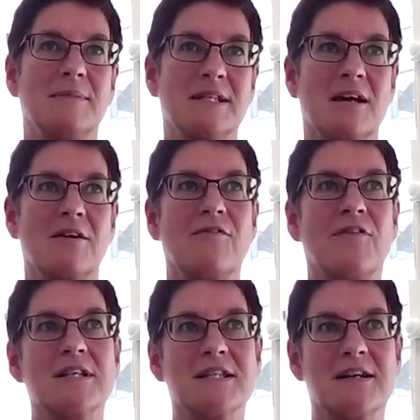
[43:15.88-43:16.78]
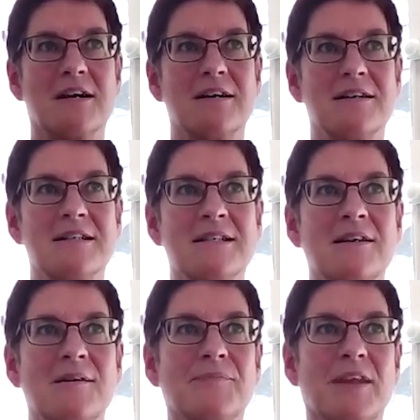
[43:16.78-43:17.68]
son first started,
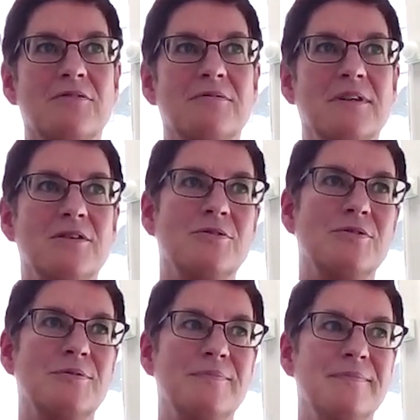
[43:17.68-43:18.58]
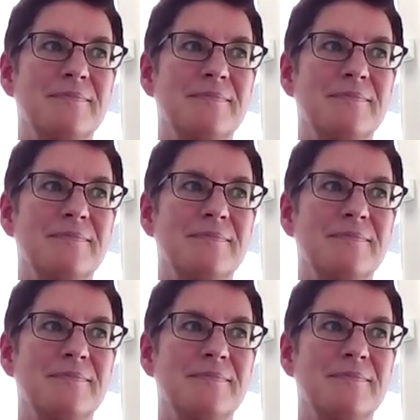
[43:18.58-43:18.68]
you know,